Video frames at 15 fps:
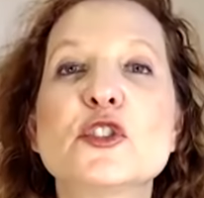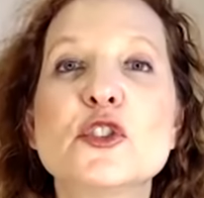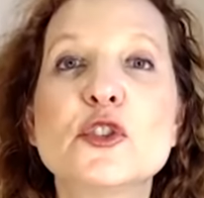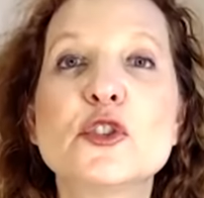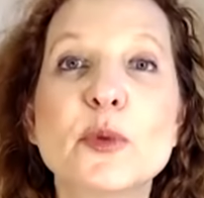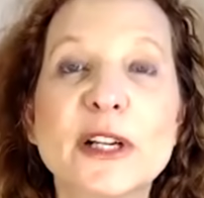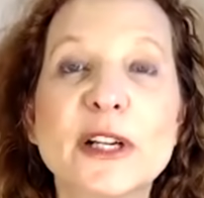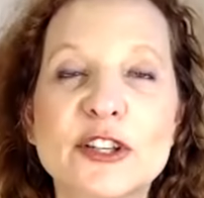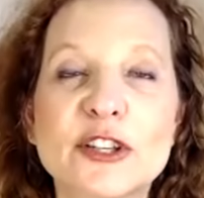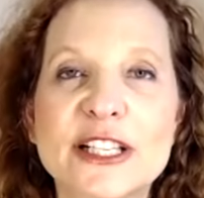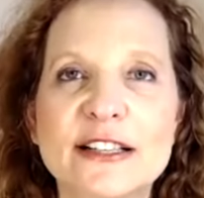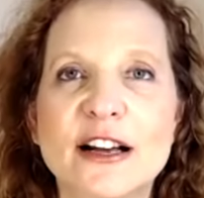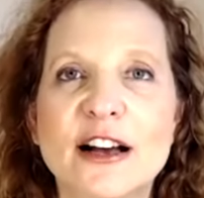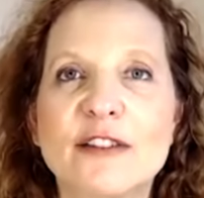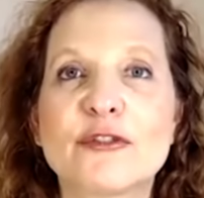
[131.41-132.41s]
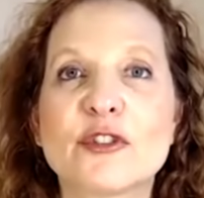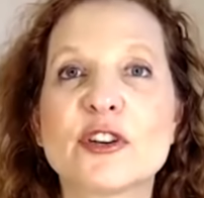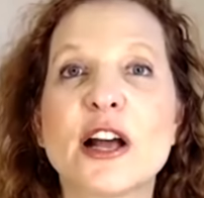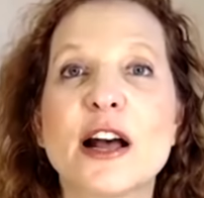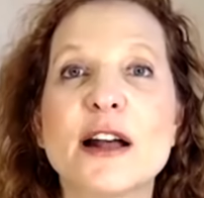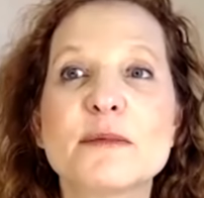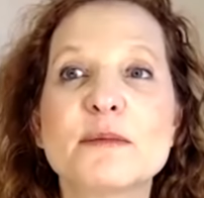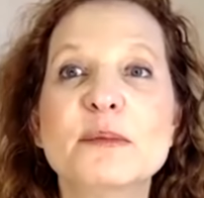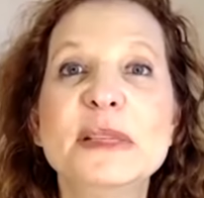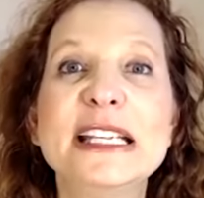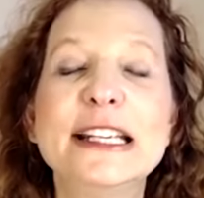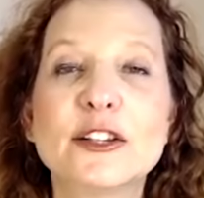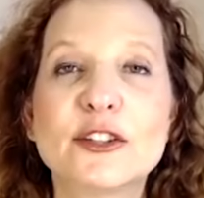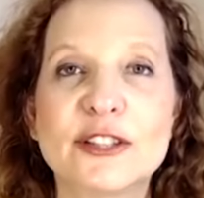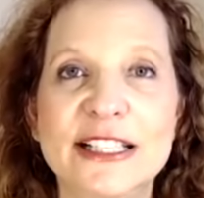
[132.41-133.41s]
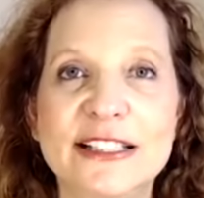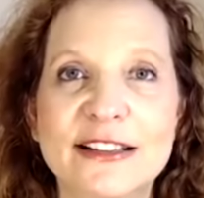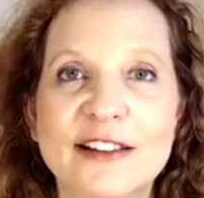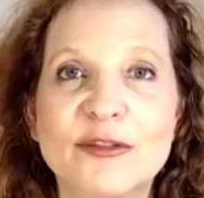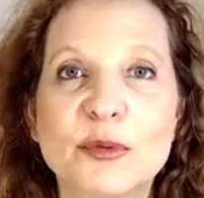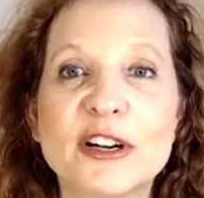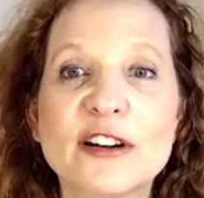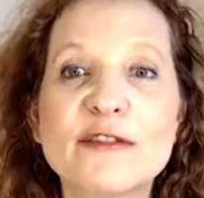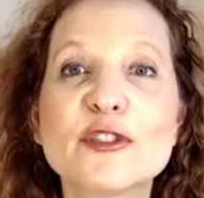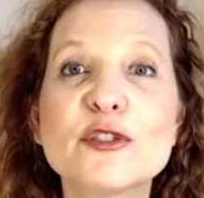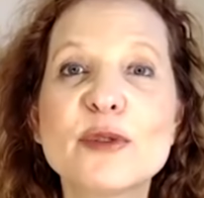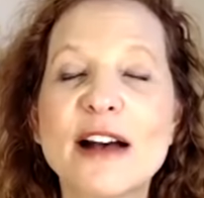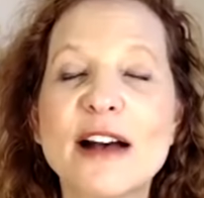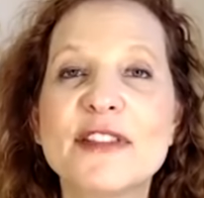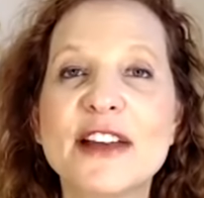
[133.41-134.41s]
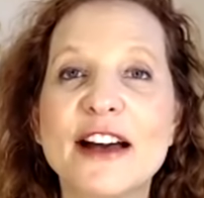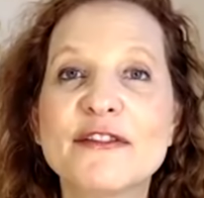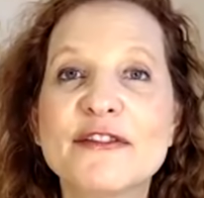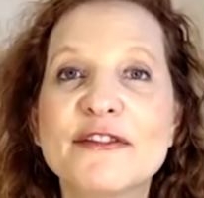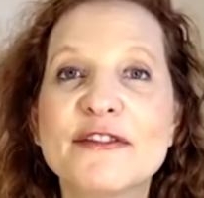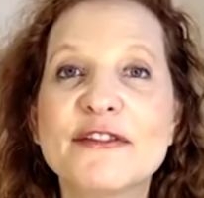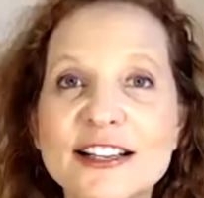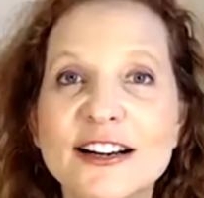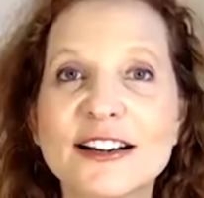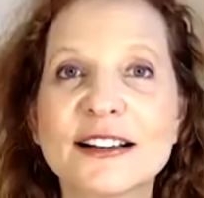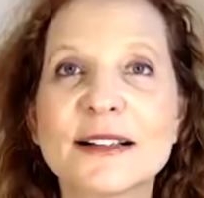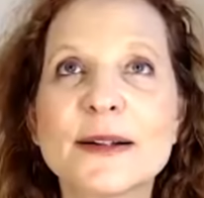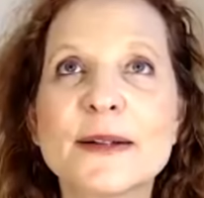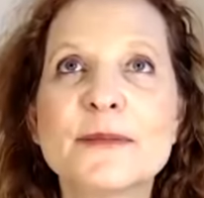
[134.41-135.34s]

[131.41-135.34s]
doing good enough, or not being good enough, whenever you have that fear,